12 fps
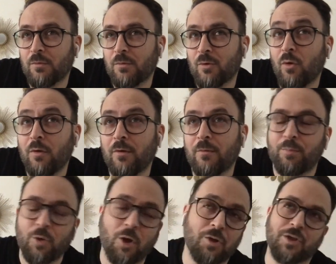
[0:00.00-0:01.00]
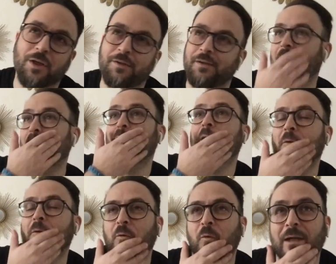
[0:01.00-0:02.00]
cool projects that I
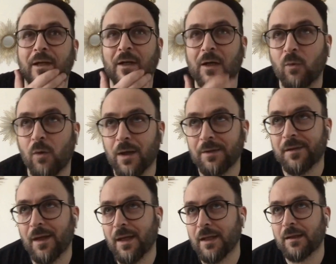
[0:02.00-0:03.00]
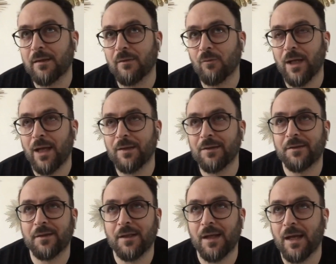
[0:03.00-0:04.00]
work with her was like we had
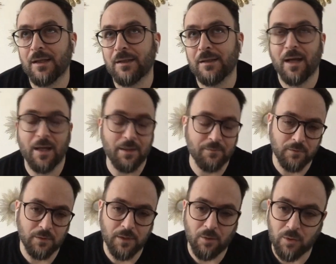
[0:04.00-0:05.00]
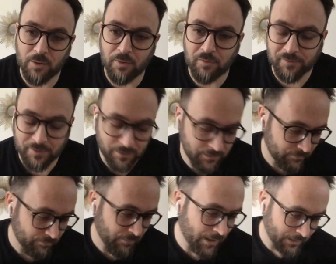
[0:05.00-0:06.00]
this client that they were
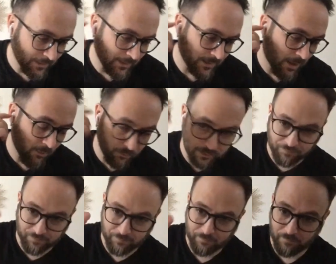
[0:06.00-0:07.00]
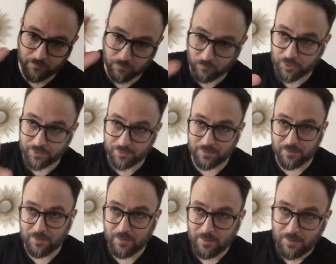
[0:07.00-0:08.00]
using Marketing Cloud with
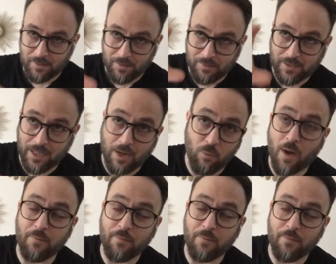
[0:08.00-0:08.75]
they have